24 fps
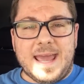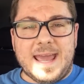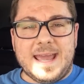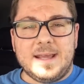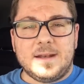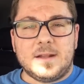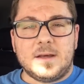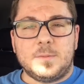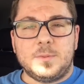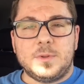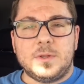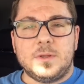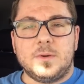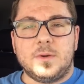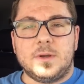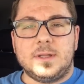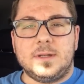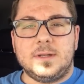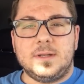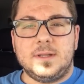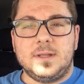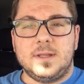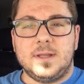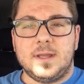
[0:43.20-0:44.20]

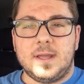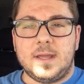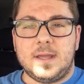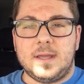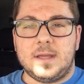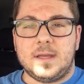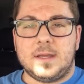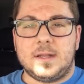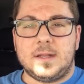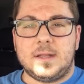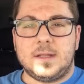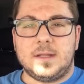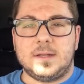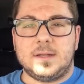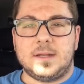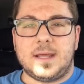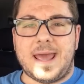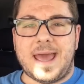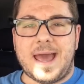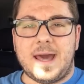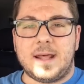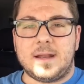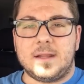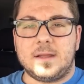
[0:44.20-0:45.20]
AWN and
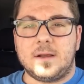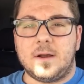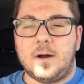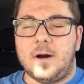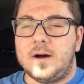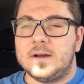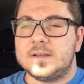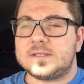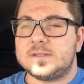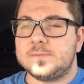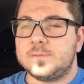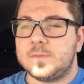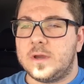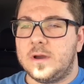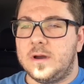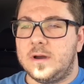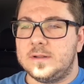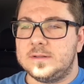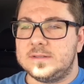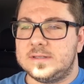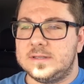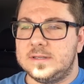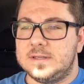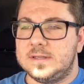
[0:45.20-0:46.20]
adding awesome
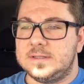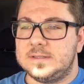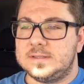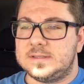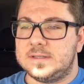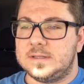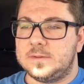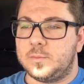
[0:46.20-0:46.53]
content.